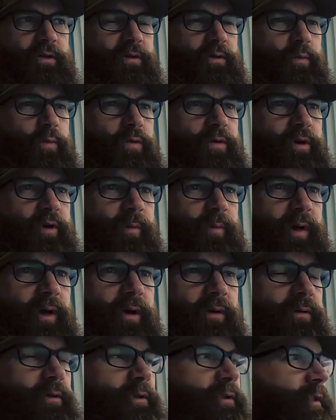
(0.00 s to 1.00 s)
you, worry
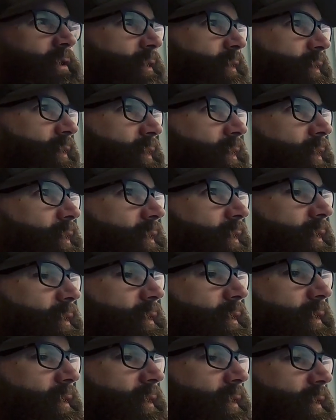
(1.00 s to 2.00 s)
about.
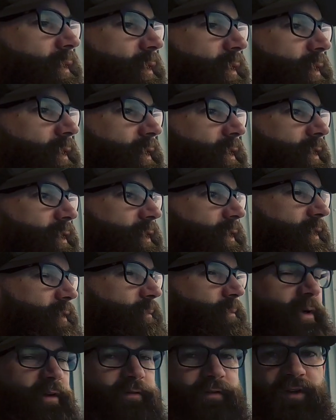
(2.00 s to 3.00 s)
Um,
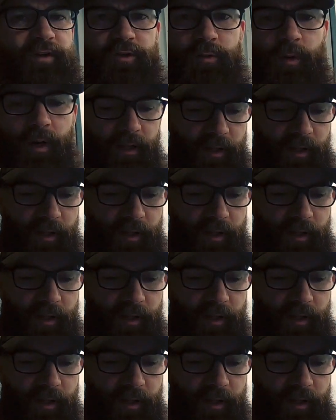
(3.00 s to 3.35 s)
and it feels quite